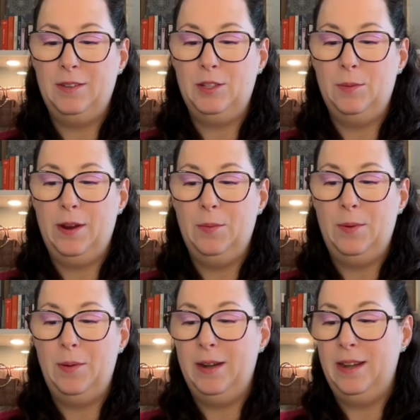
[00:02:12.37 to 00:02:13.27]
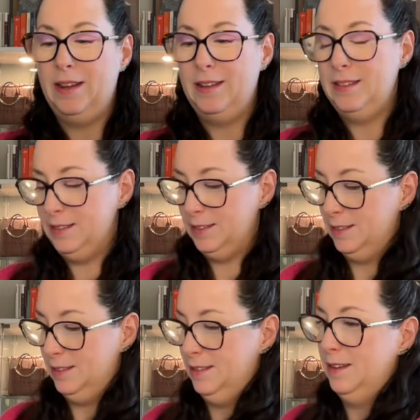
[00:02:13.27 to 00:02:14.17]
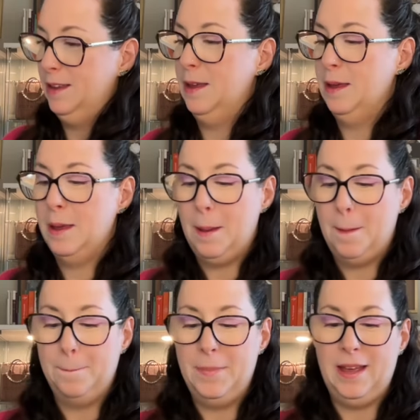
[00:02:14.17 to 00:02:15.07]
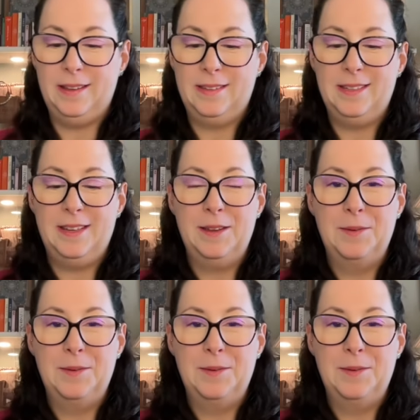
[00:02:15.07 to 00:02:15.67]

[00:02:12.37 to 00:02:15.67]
tells you right away what it is. But